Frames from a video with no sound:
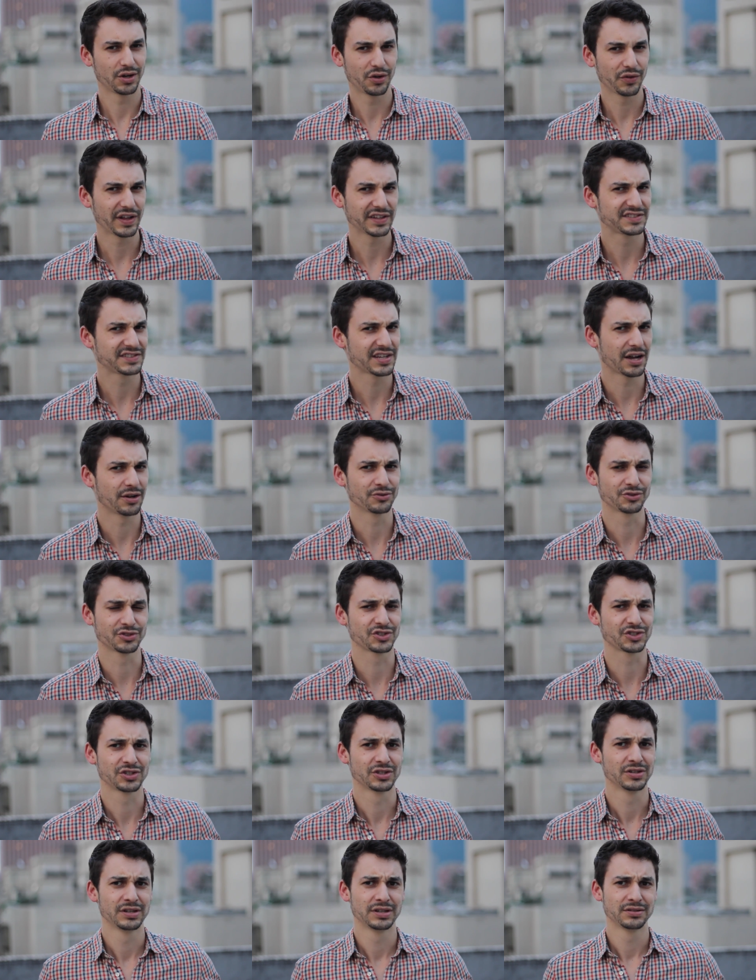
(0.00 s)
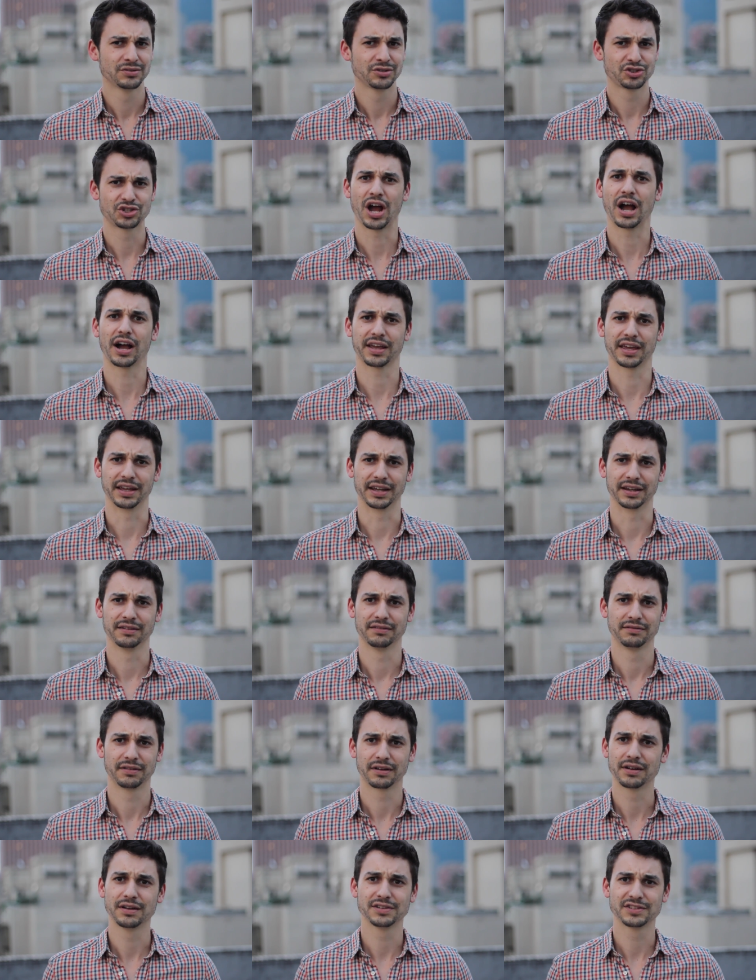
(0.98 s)
I know that sounds shocking,
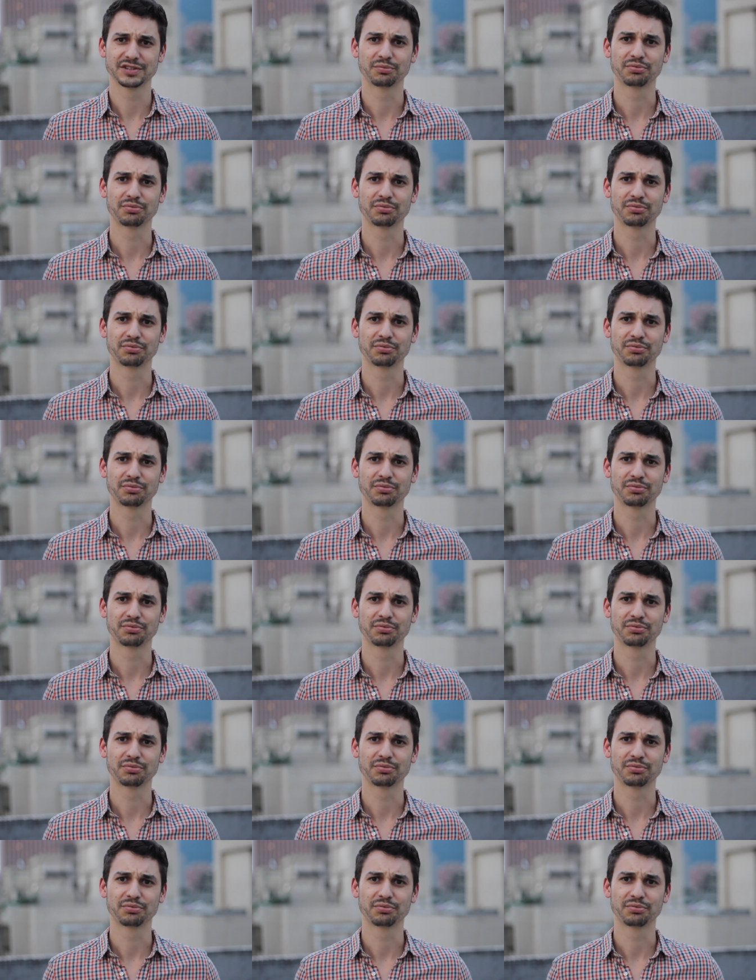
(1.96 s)
very